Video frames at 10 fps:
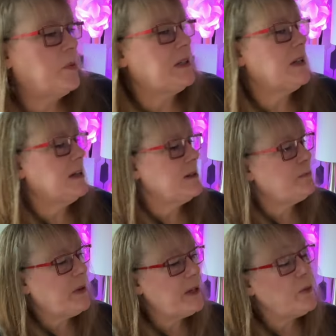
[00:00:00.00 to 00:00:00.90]
But
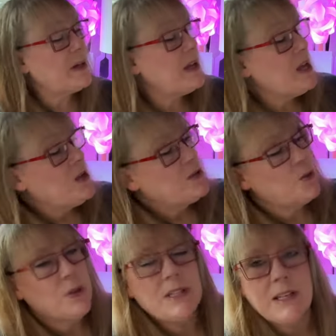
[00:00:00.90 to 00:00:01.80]
um, anyway,
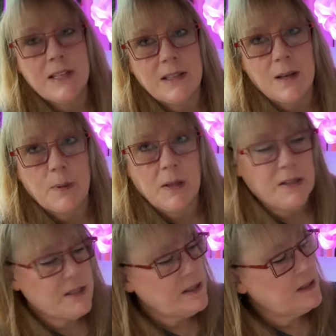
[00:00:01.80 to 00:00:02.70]
so once I get that
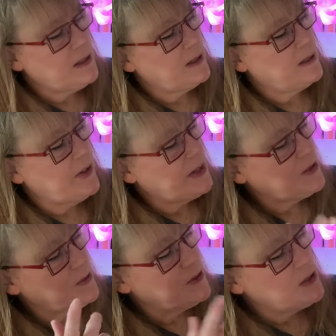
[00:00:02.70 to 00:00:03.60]
plugged in and the van
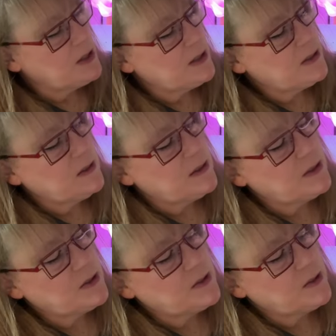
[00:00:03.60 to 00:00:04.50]
turned on, I
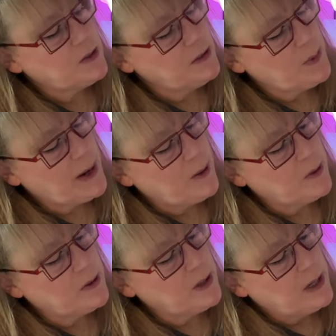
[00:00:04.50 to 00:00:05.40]
turn on the
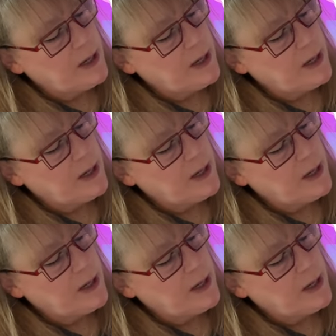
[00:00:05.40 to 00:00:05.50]
power,